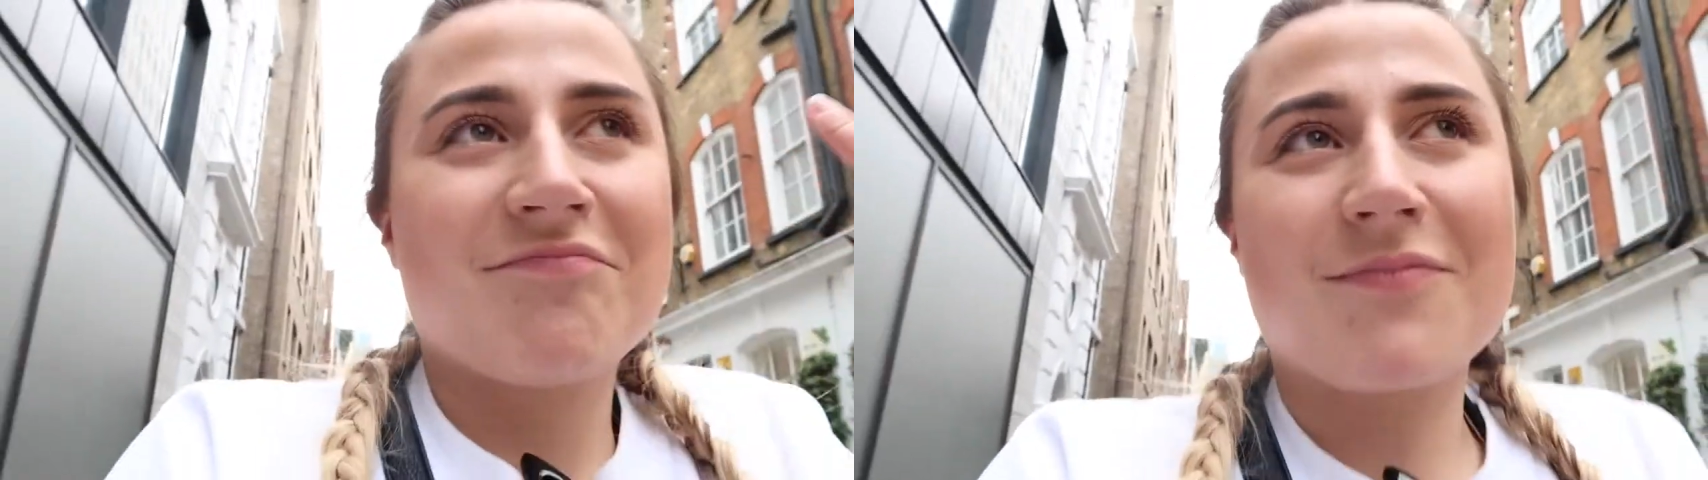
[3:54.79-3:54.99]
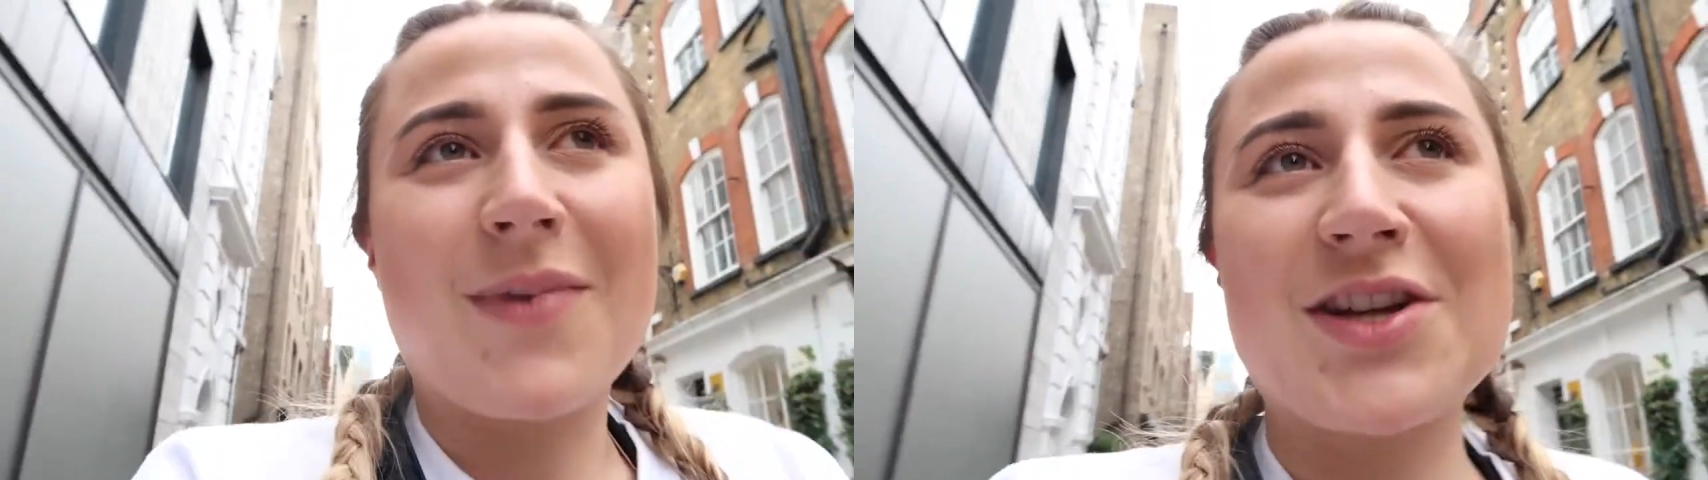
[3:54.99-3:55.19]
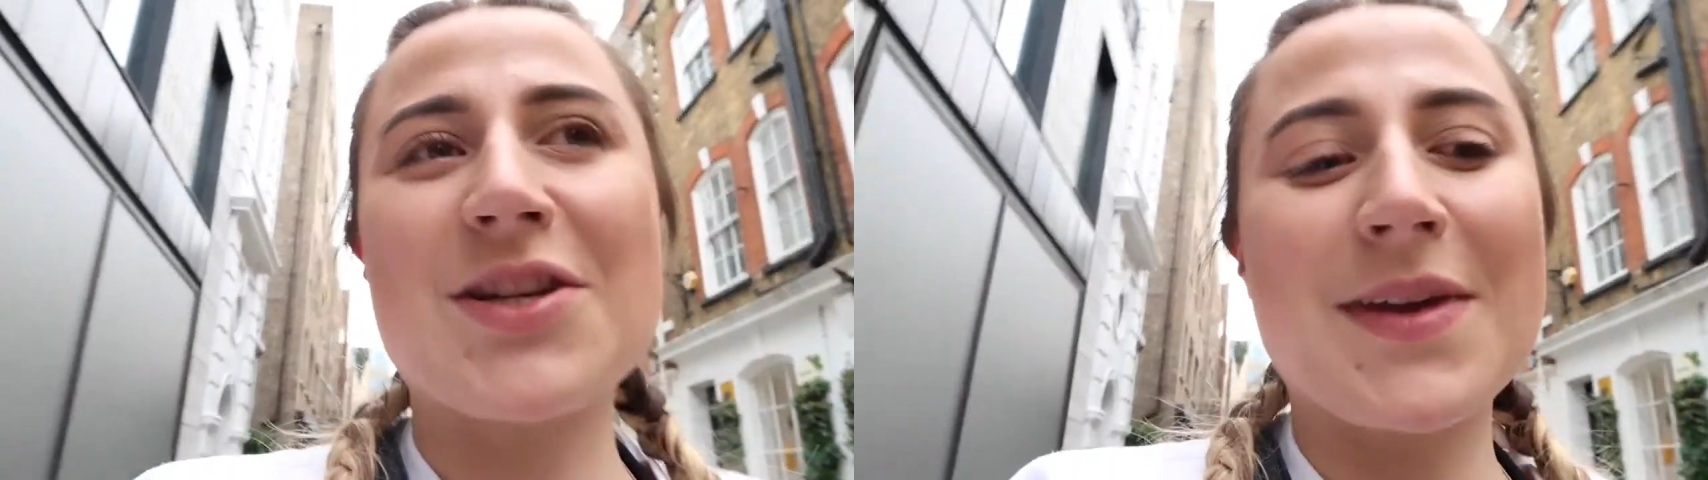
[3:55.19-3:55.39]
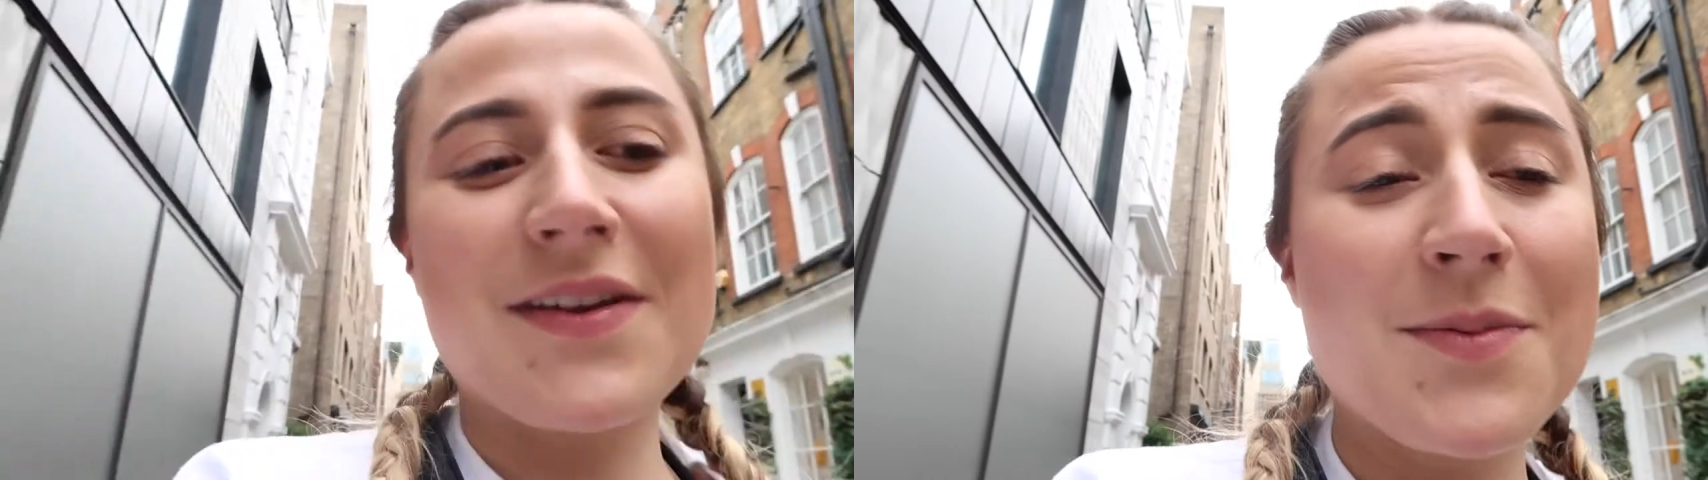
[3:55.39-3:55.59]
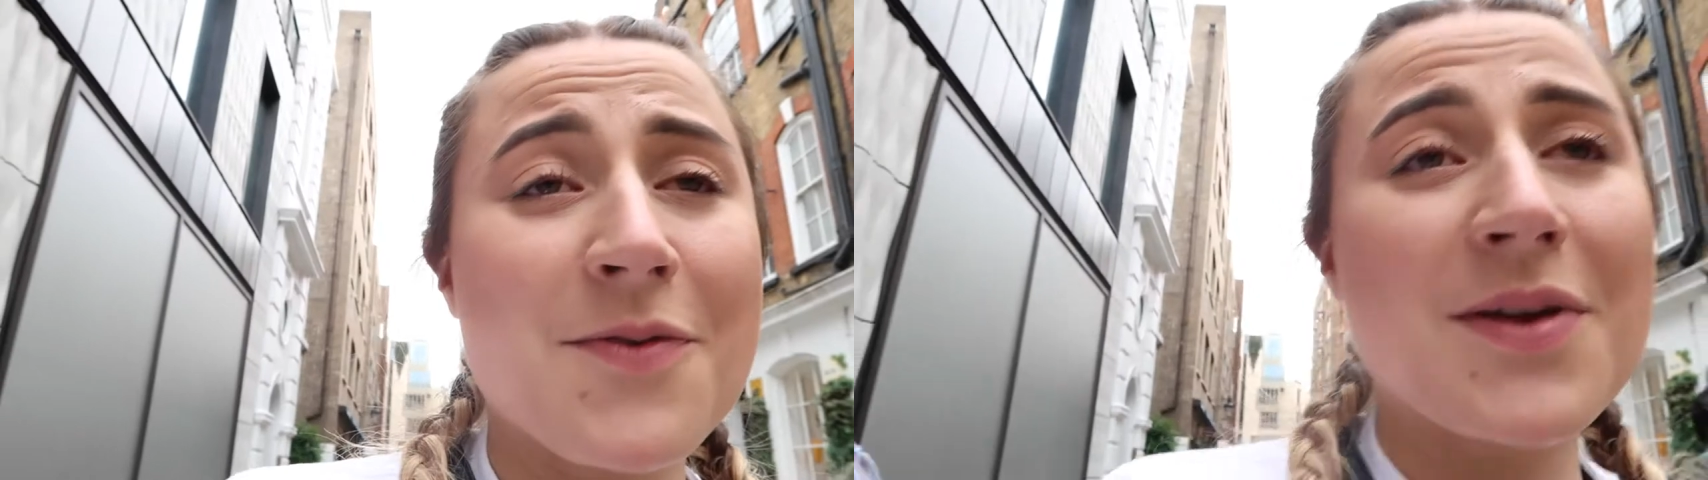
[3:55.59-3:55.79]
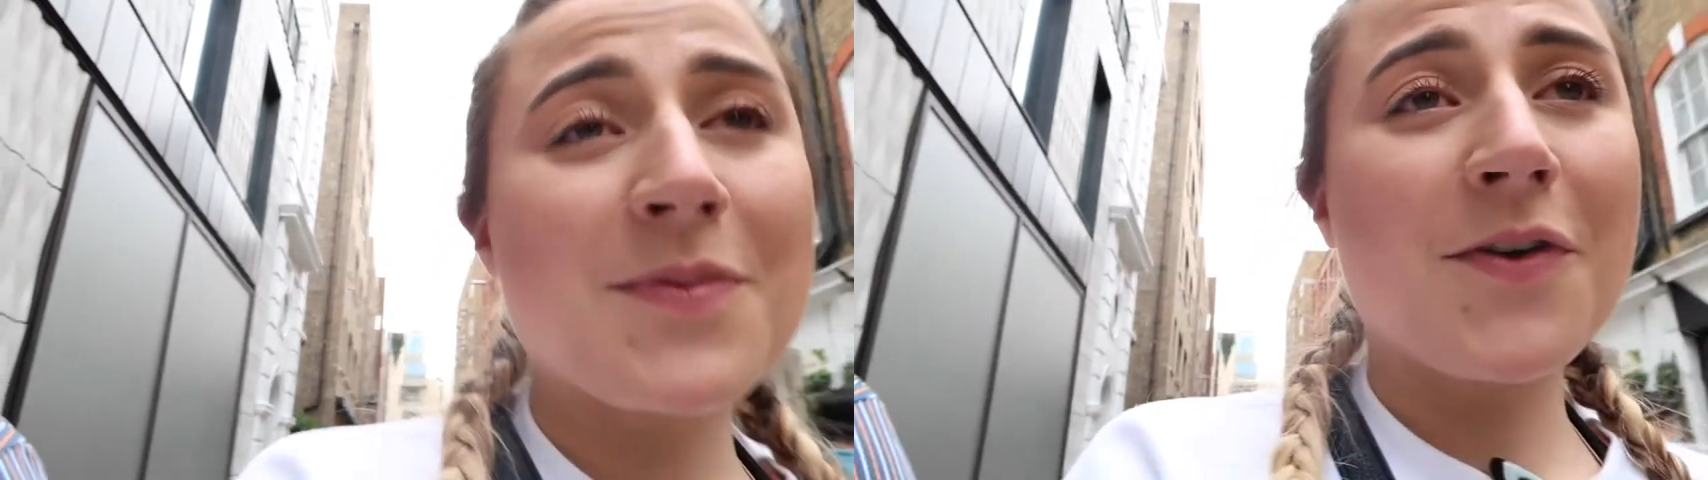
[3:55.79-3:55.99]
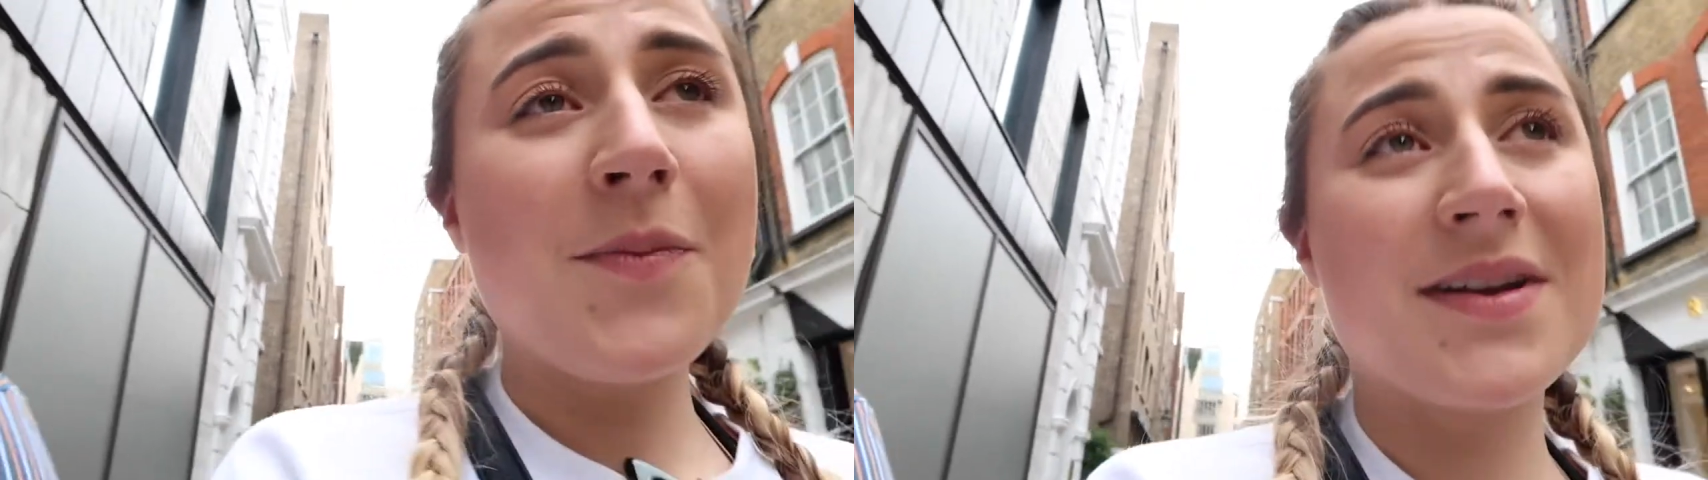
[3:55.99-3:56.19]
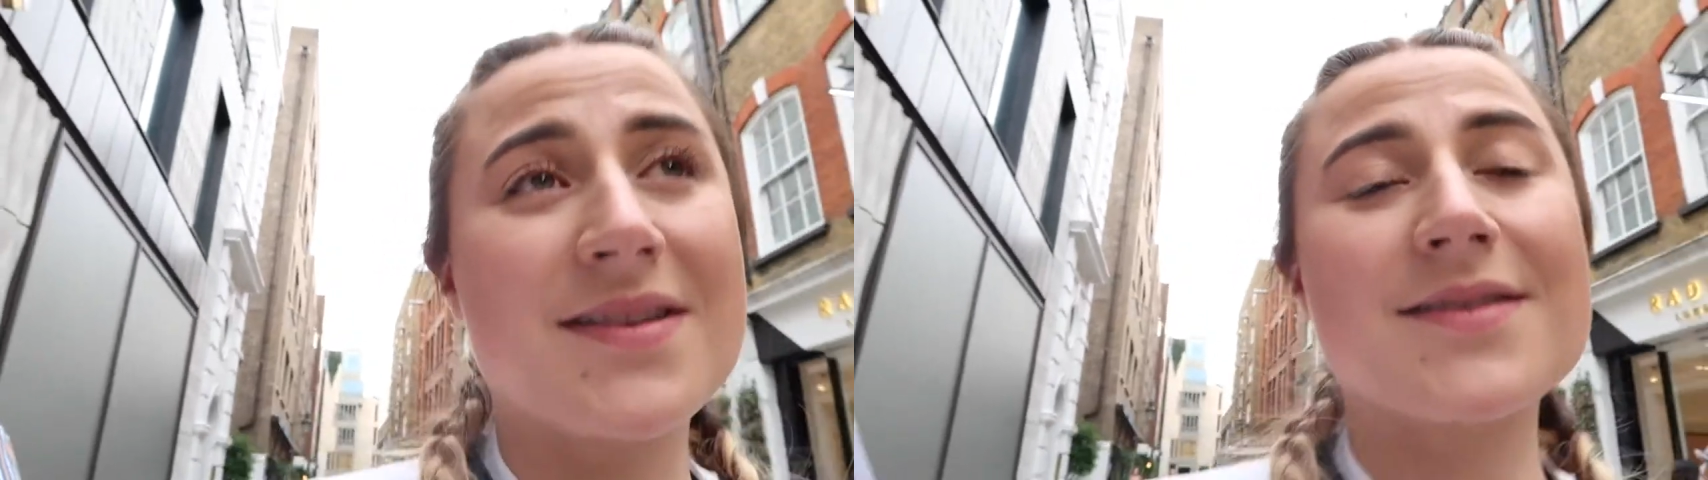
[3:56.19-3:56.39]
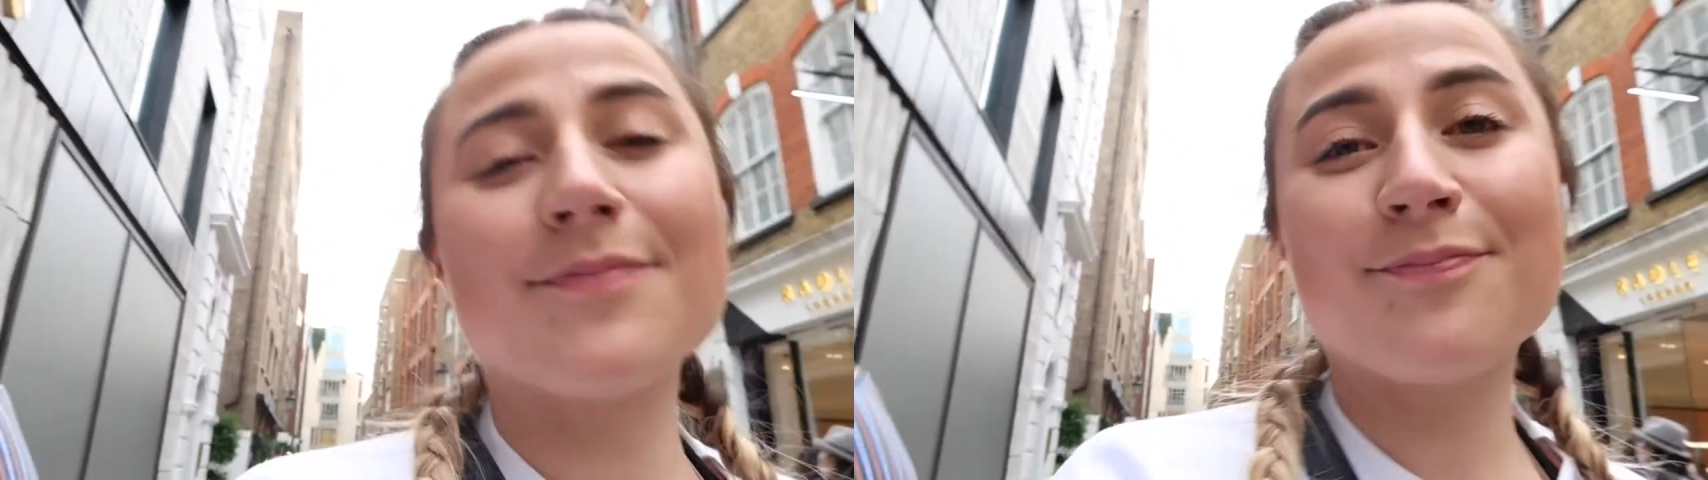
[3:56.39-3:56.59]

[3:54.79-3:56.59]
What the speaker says: why should we give them a free performance?